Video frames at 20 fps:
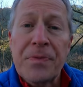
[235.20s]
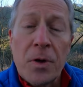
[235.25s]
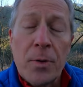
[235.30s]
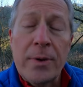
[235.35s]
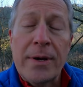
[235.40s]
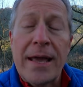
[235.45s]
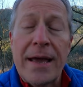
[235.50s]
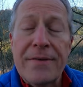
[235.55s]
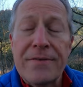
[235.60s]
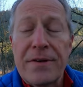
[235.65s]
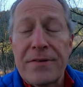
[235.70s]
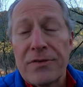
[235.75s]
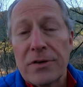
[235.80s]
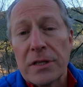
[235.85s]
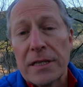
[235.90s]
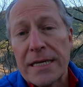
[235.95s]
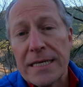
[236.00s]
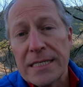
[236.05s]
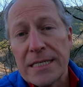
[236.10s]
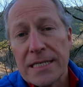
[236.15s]
when you have
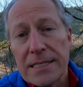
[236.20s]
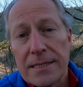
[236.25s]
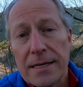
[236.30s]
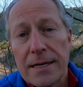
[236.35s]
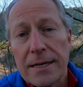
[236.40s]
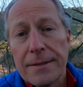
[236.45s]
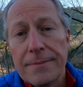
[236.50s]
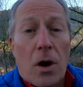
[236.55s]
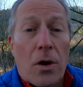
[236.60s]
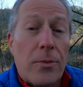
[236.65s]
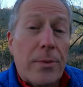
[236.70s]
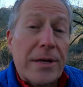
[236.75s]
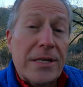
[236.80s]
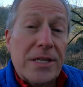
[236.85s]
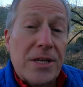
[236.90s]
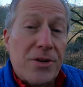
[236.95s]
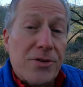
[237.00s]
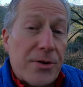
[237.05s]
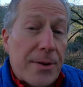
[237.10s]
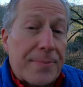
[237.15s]
different lenses on. Our
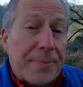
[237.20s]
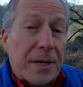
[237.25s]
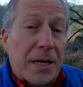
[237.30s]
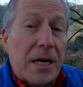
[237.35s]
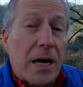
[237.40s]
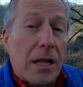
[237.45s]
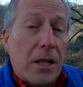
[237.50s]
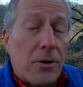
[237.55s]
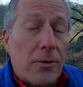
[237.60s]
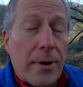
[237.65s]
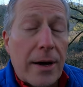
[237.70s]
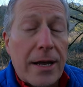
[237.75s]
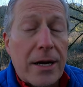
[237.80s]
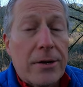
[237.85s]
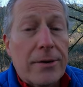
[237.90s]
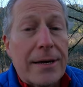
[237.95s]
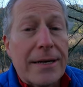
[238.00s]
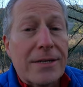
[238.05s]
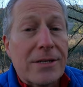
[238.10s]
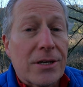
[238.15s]
recent trip to
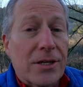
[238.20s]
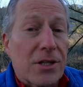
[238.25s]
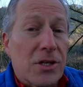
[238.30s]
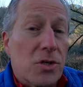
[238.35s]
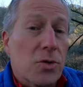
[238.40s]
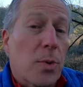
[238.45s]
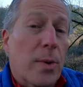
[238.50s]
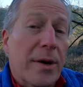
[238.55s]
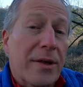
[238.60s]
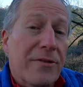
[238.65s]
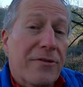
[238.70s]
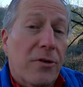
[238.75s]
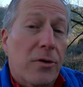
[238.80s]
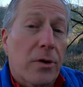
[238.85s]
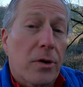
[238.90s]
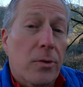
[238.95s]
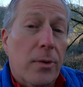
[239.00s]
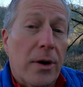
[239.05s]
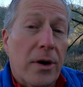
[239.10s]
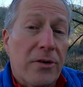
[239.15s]
Colorado, I took the
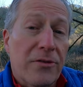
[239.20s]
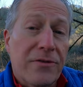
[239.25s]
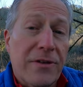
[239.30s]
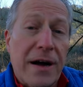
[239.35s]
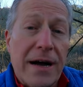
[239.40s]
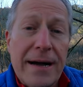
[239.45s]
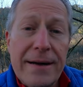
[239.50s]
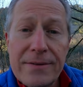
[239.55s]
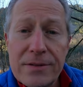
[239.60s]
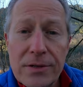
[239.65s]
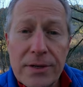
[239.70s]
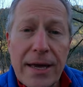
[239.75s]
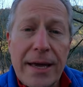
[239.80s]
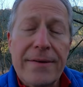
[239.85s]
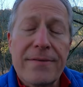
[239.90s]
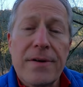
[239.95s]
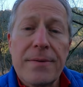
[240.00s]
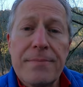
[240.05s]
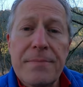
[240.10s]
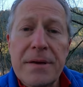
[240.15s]
24-105, so
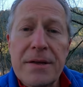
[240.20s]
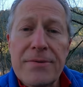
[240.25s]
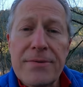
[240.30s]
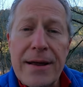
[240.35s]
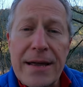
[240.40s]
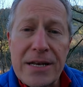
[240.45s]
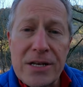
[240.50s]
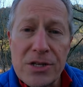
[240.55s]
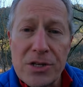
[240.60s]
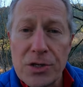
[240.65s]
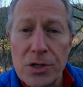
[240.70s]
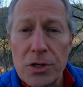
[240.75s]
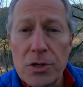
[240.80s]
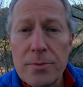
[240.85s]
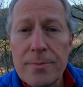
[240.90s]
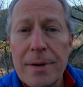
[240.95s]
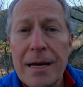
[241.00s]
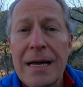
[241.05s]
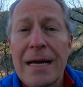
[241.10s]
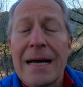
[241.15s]
kind of a mid-range
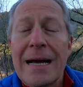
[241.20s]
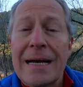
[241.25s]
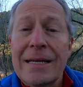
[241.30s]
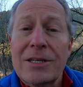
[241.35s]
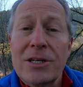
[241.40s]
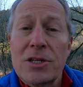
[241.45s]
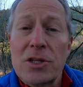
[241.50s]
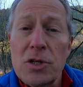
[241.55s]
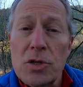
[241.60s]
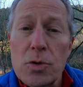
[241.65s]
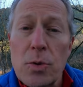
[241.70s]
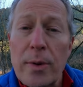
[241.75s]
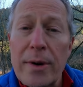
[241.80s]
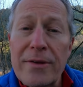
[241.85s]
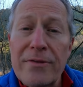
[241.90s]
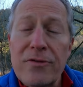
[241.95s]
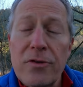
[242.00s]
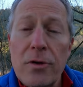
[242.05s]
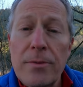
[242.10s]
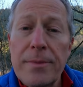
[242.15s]
zoom. I took the
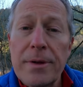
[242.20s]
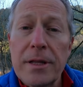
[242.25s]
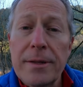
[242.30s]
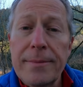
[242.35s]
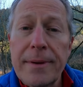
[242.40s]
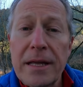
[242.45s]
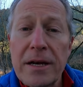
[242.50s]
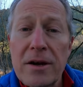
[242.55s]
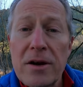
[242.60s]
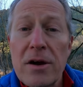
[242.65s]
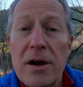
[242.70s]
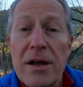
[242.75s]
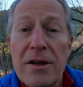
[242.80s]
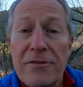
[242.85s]
24mm